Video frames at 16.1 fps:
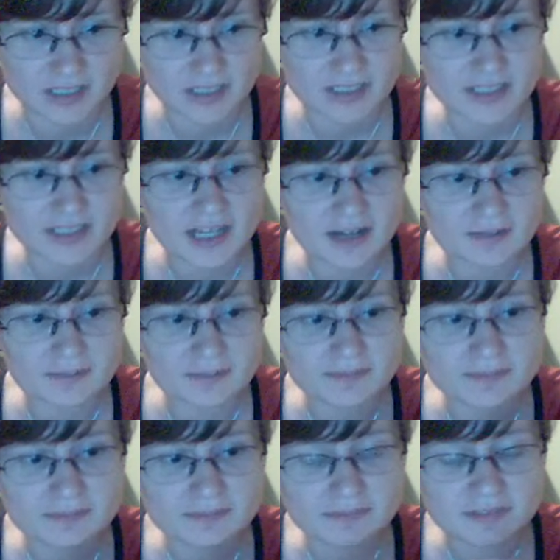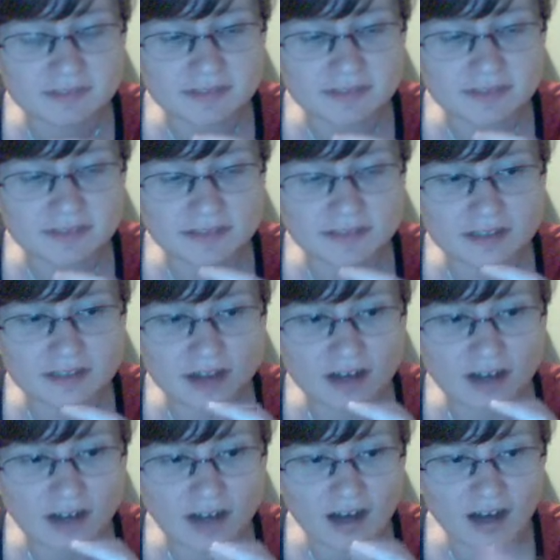Now,
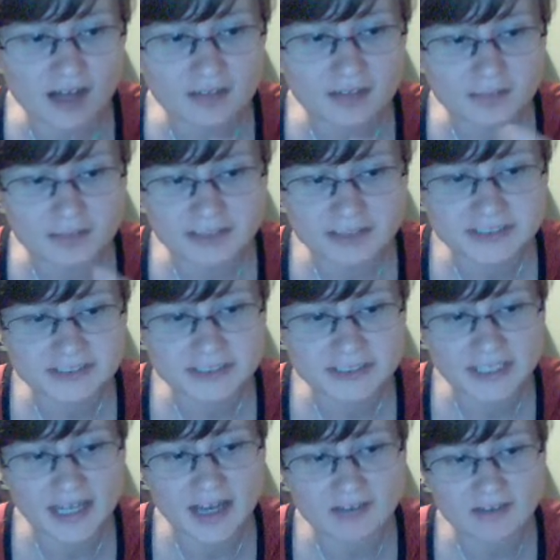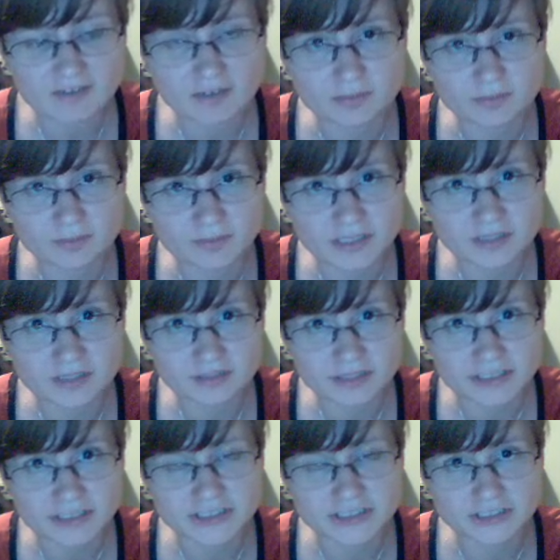I personally have a real
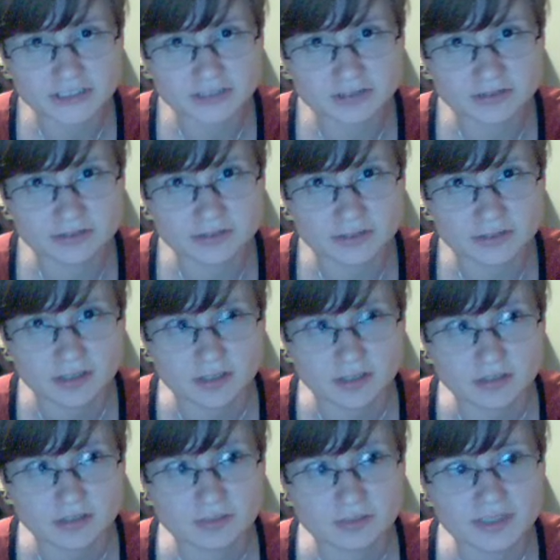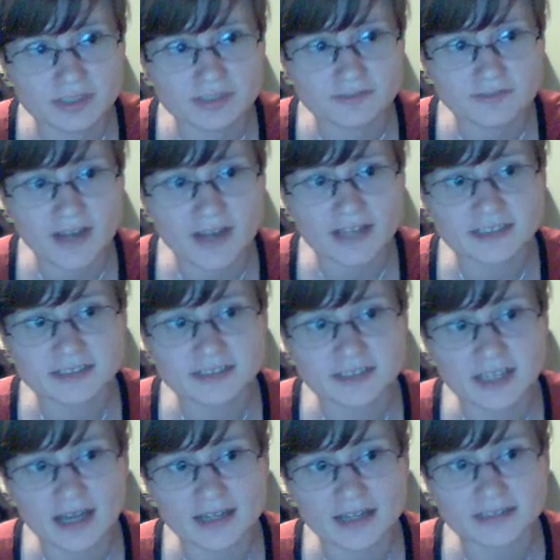issue with the fact
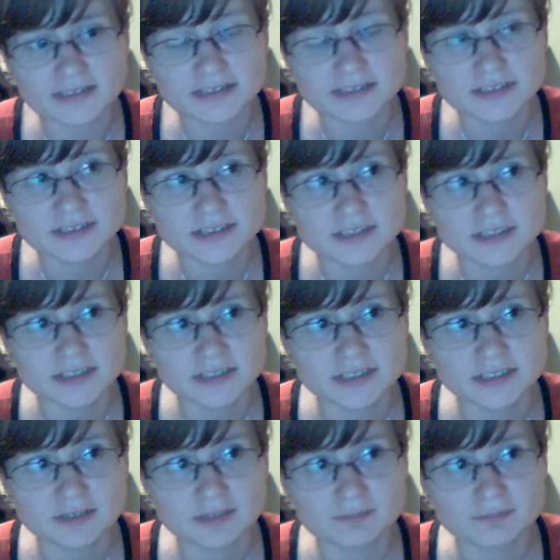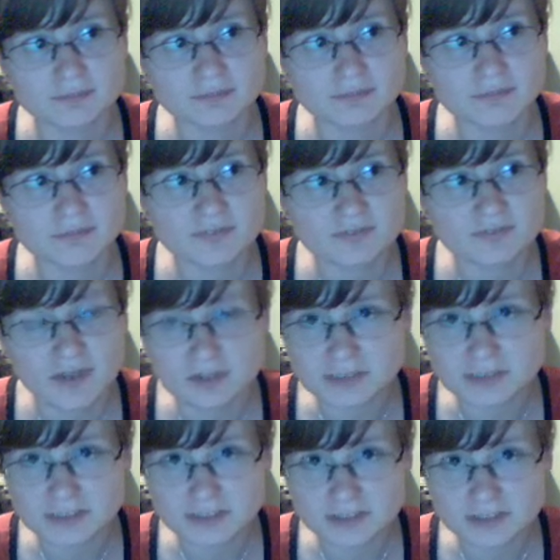that the
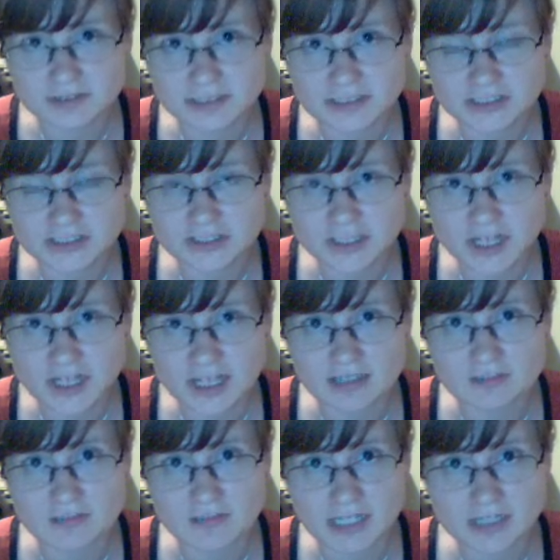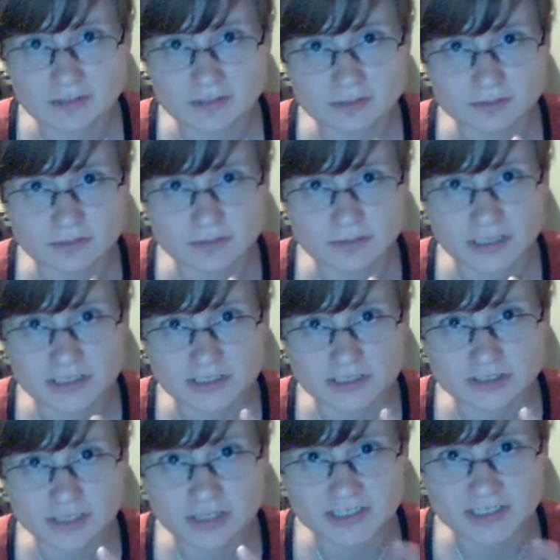pharmaceutical industry and the medical
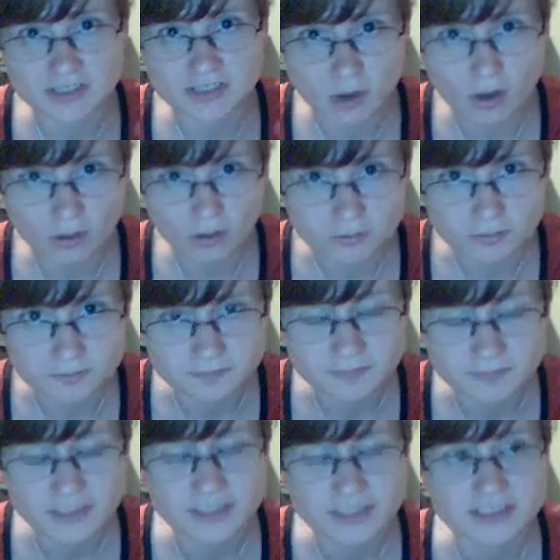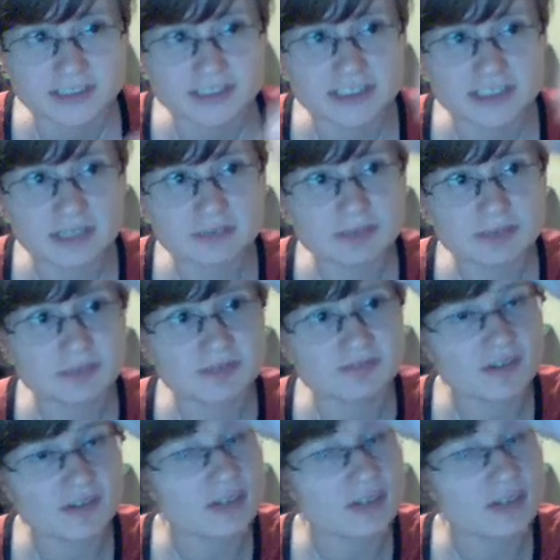industry as a whole seem to be very